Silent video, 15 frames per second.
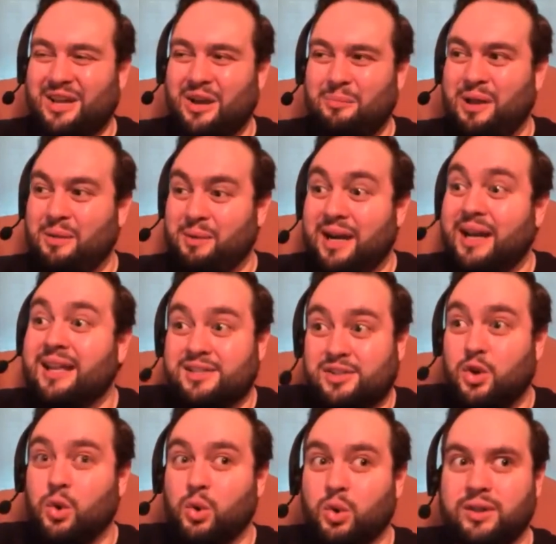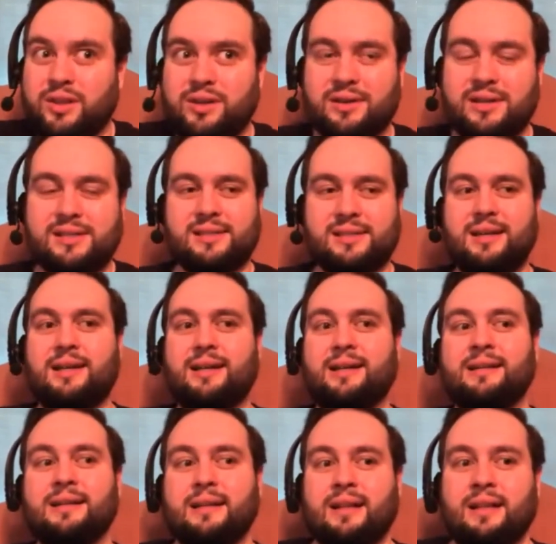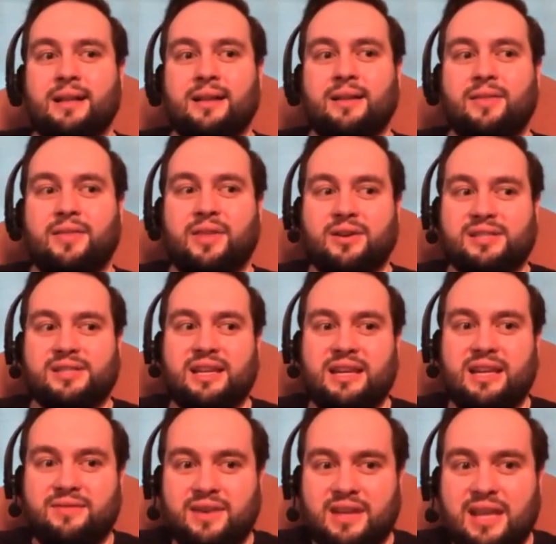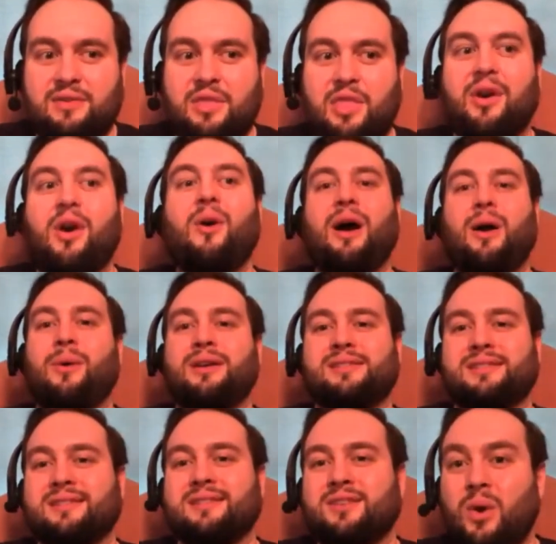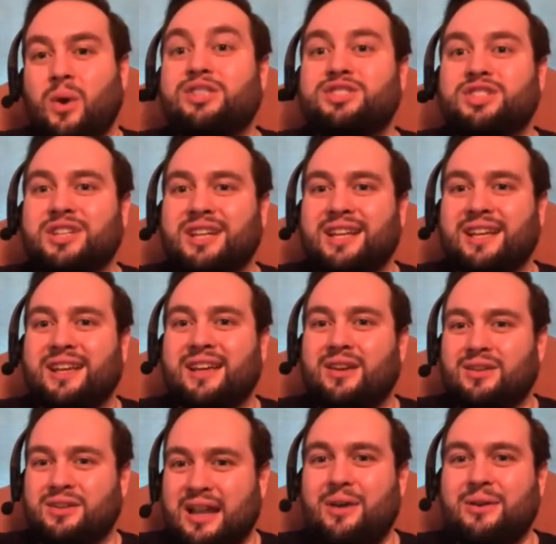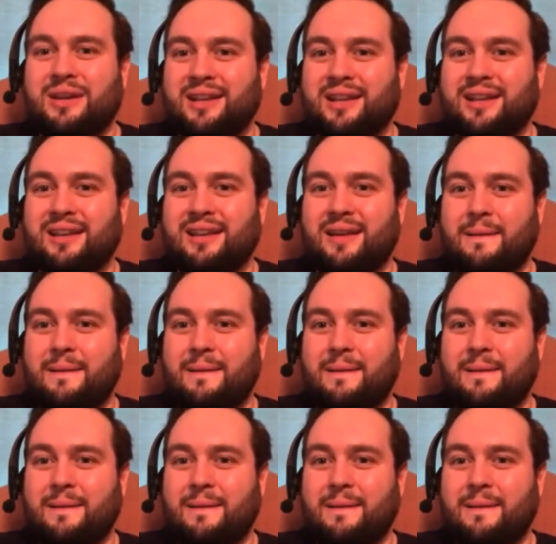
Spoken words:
all. But but it is cool. There's even though I wasn't questioning it or doubting it,